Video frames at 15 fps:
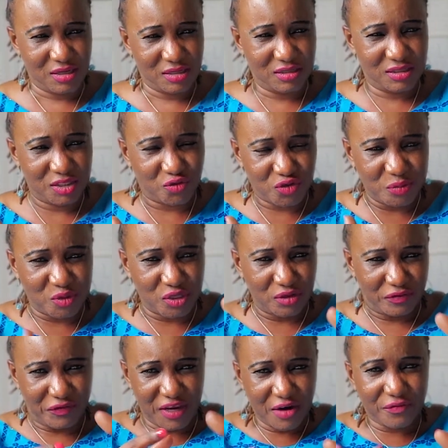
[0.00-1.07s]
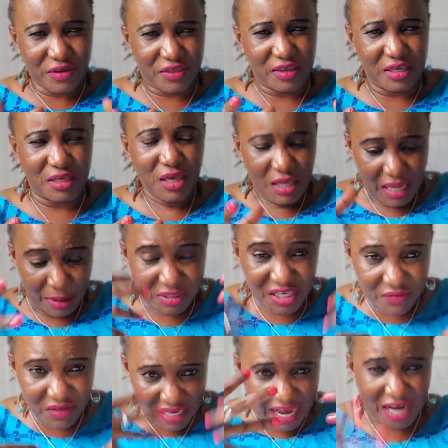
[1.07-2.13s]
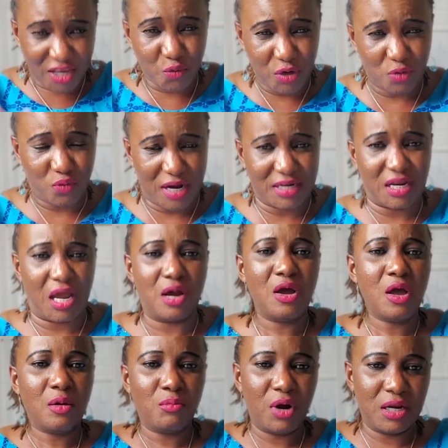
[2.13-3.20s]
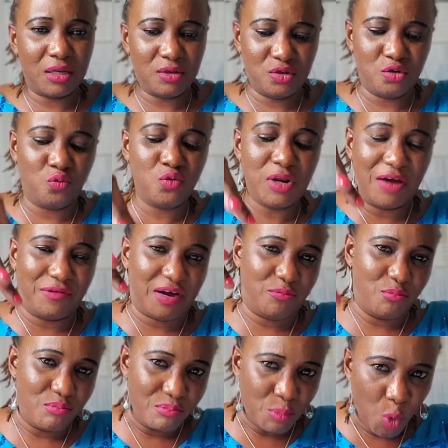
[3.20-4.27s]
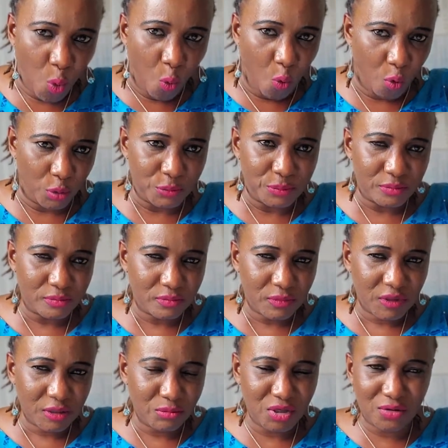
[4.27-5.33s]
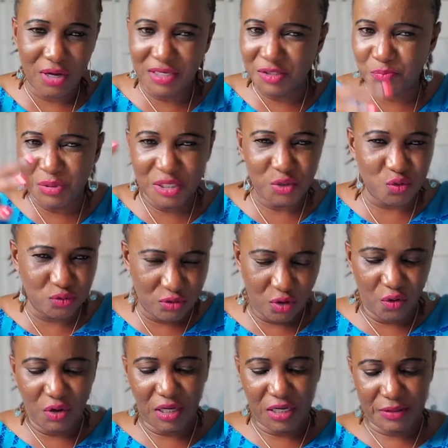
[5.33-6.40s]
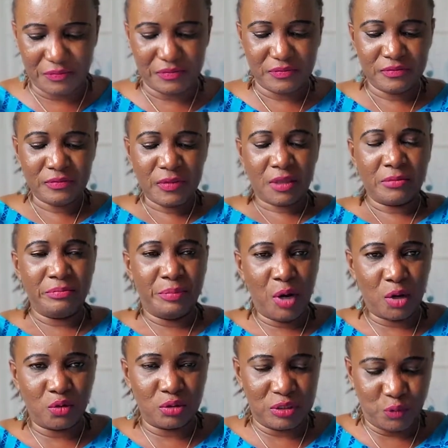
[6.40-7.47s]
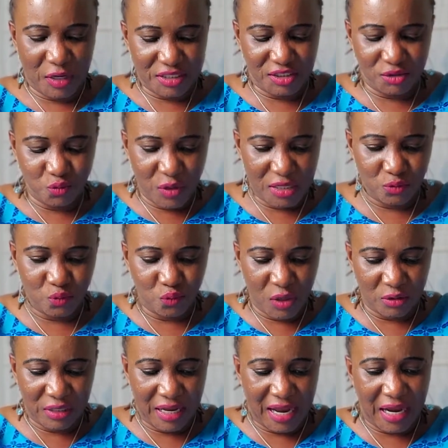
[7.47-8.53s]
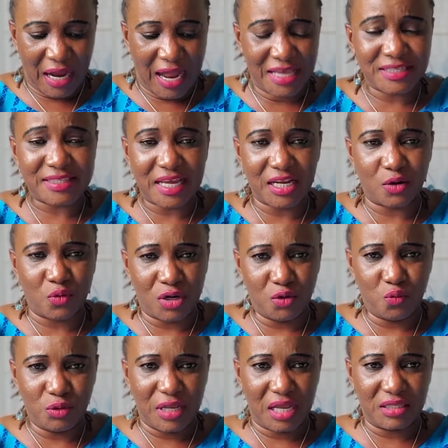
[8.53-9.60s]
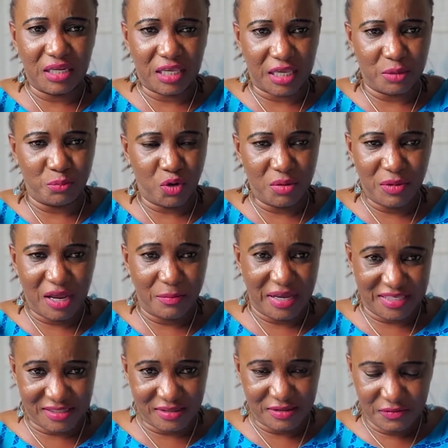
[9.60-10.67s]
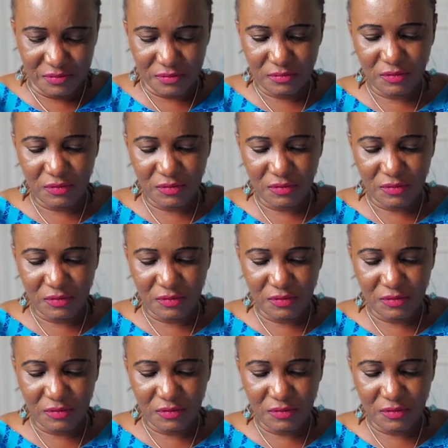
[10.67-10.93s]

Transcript: description of everything. I'm giving accurate right now, but you will have had more because it's been too long. But when when when I started running with that naked boy, my, my son,